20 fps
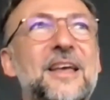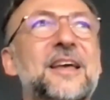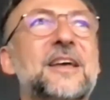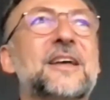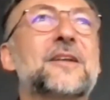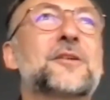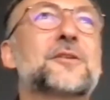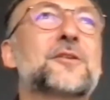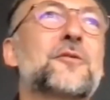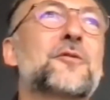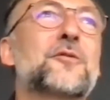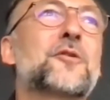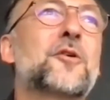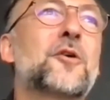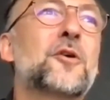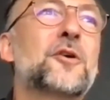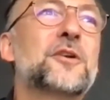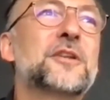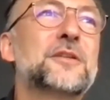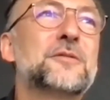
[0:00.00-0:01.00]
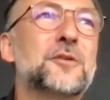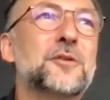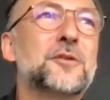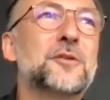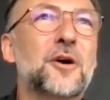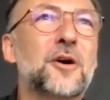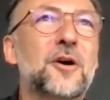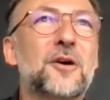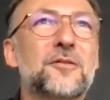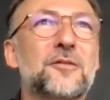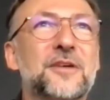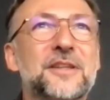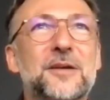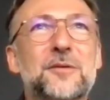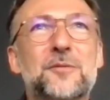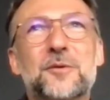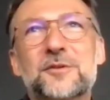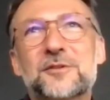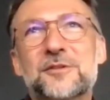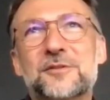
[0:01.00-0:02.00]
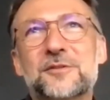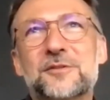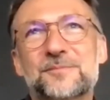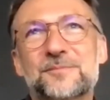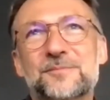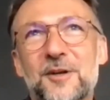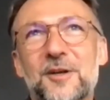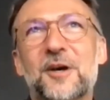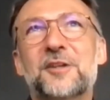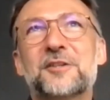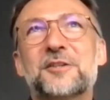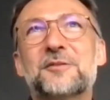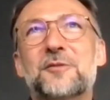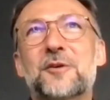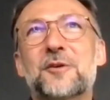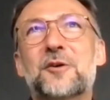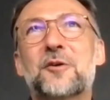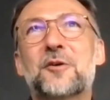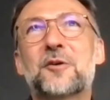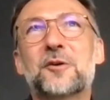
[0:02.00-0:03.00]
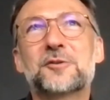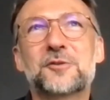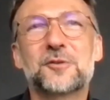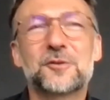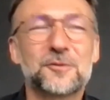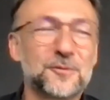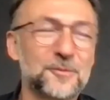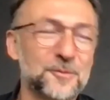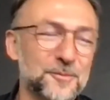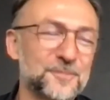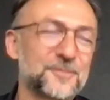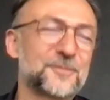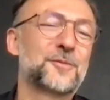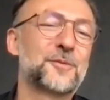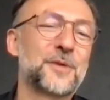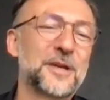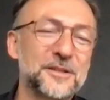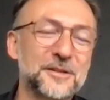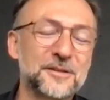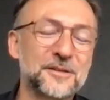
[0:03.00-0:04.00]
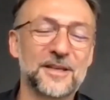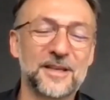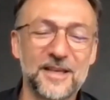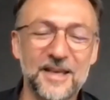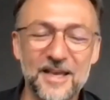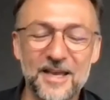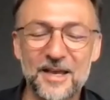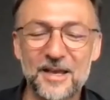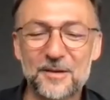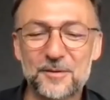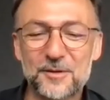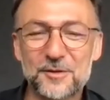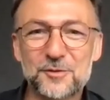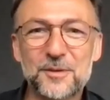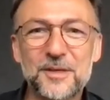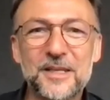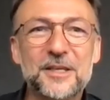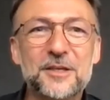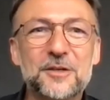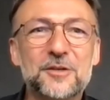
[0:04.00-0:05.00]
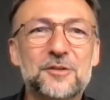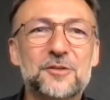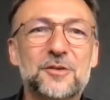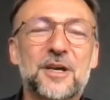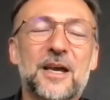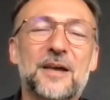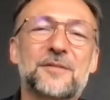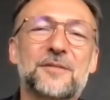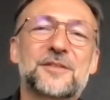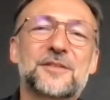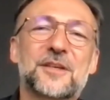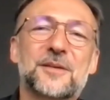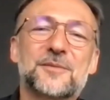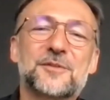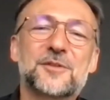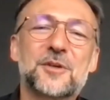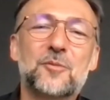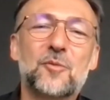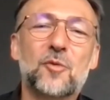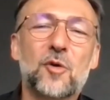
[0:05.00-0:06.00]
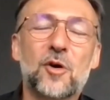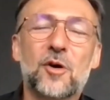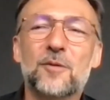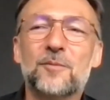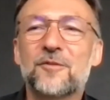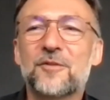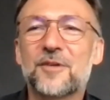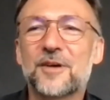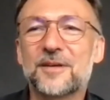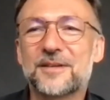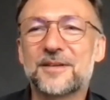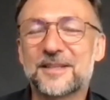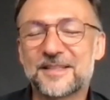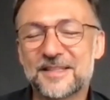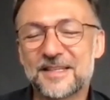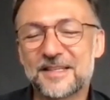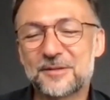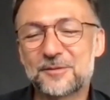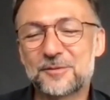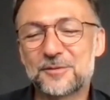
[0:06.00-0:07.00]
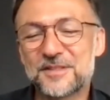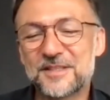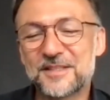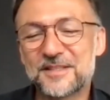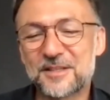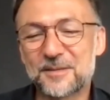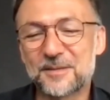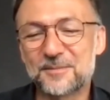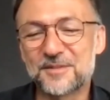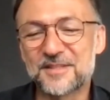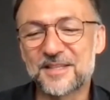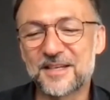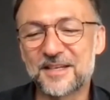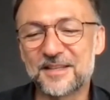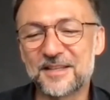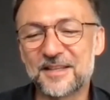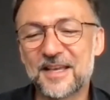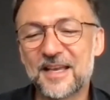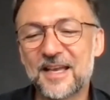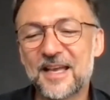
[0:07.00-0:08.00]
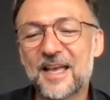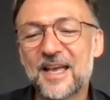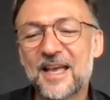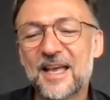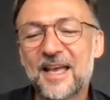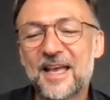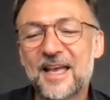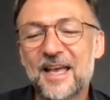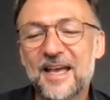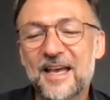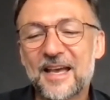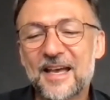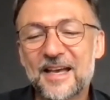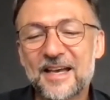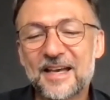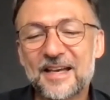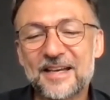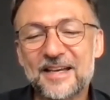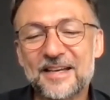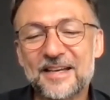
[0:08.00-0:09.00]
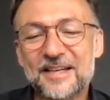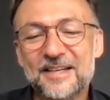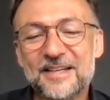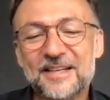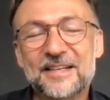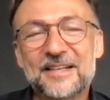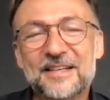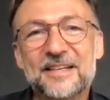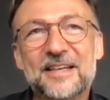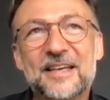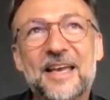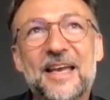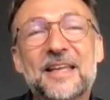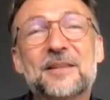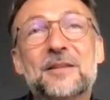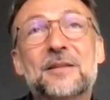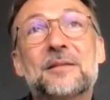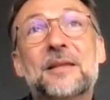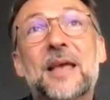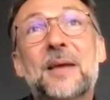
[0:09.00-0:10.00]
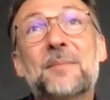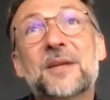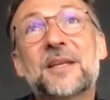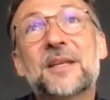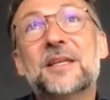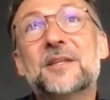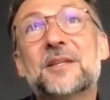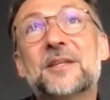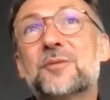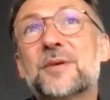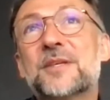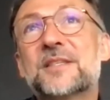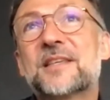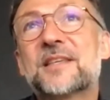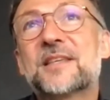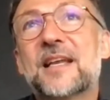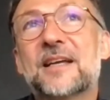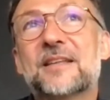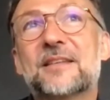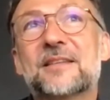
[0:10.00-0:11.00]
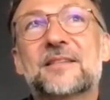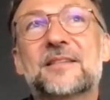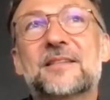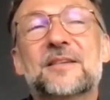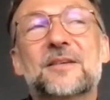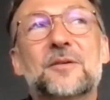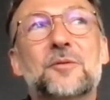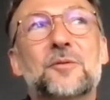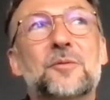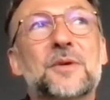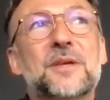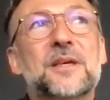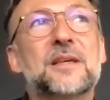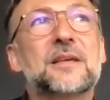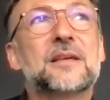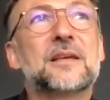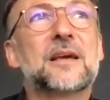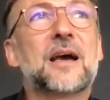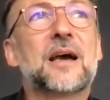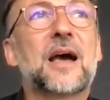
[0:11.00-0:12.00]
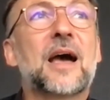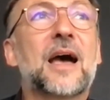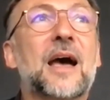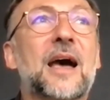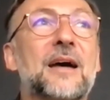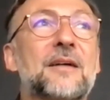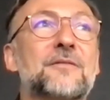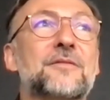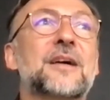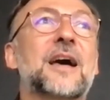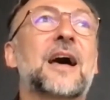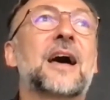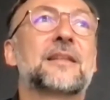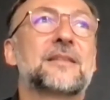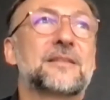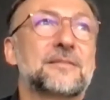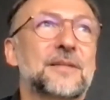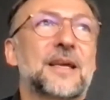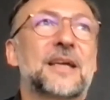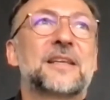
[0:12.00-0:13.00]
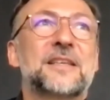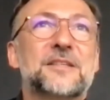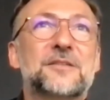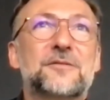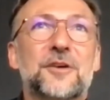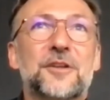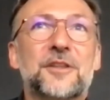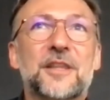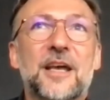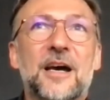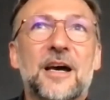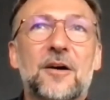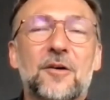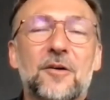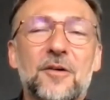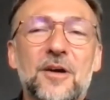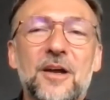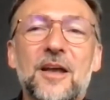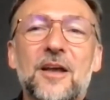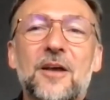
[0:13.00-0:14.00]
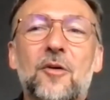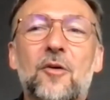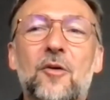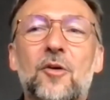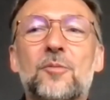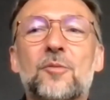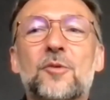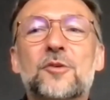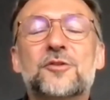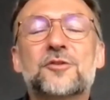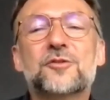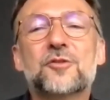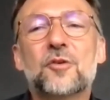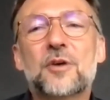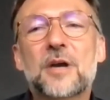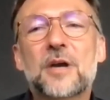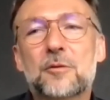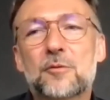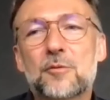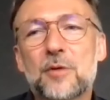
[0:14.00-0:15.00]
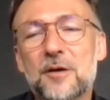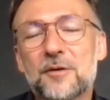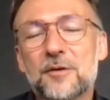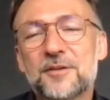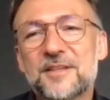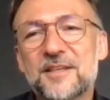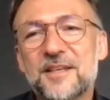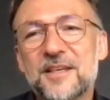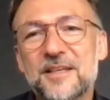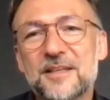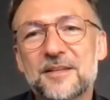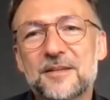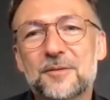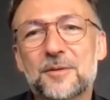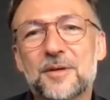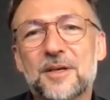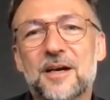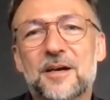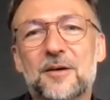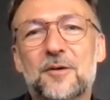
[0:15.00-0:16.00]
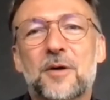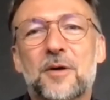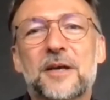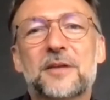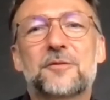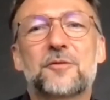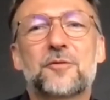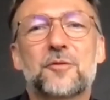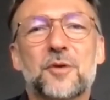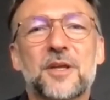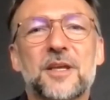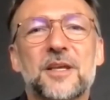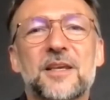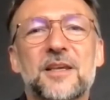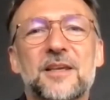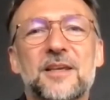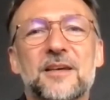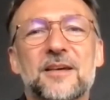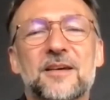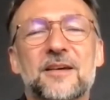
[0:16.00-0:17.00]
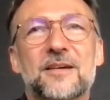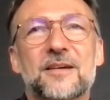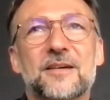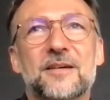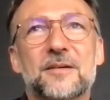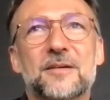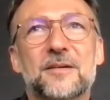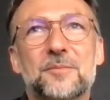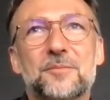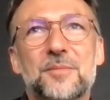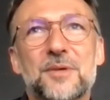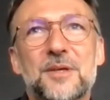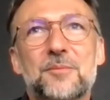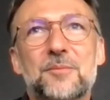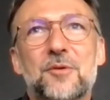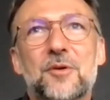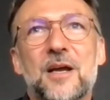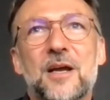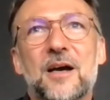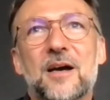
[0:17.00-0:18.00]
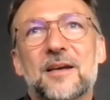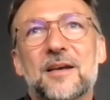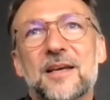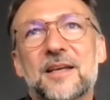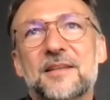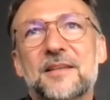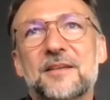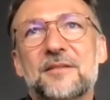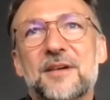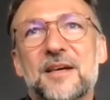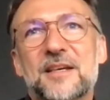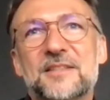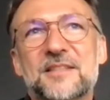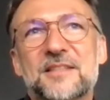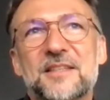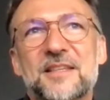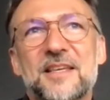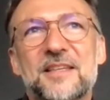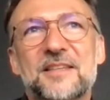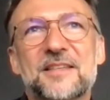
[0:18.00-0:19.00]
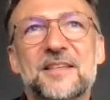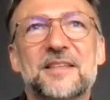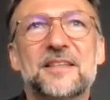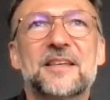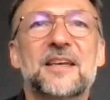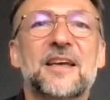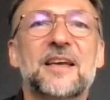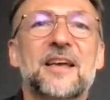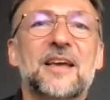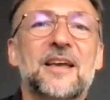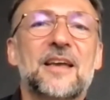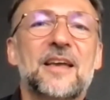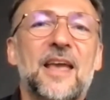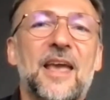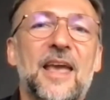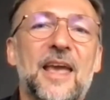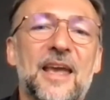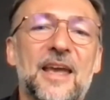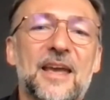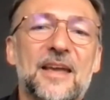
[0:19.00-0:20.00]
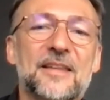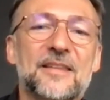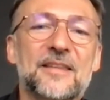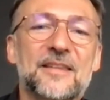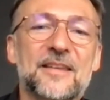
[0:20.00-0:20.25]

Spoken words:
a lot of cold in the north, and I was a lot in the cold, so it was really good to have some warmth and to see some sun. And happily in Switzerland, we have, at least for now, almost no quarantine. We are quite free. People are getting vaccinated, and